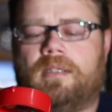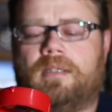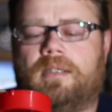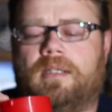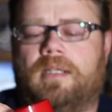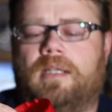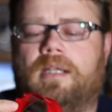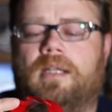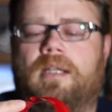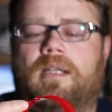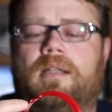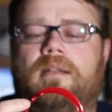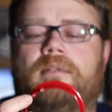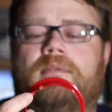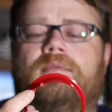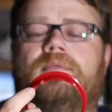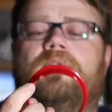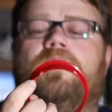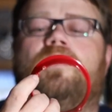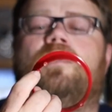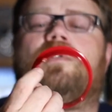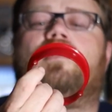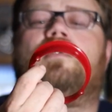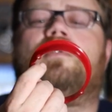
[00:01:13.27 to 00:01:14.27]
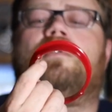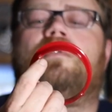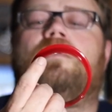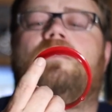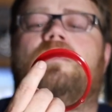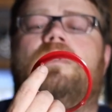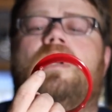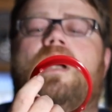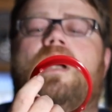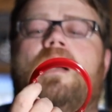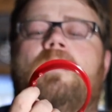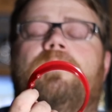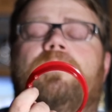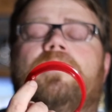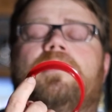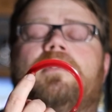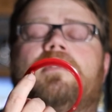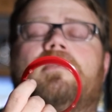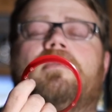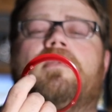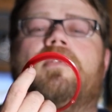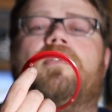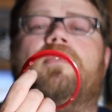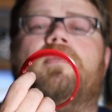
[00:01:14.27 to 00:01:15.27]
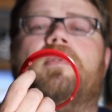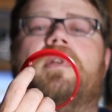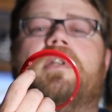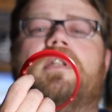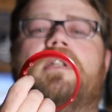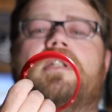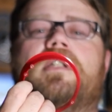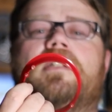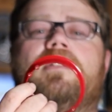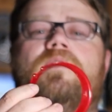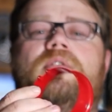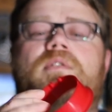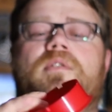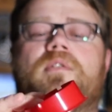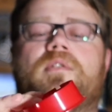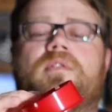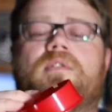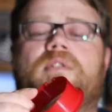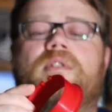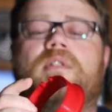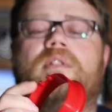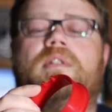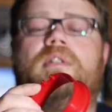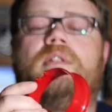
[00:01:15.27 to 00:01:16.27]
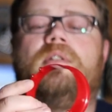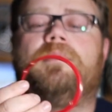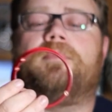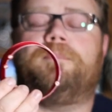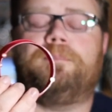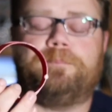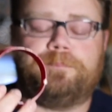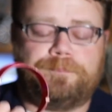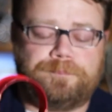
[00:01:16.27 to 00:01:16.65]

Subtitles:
They have little copper threaded inserts in here.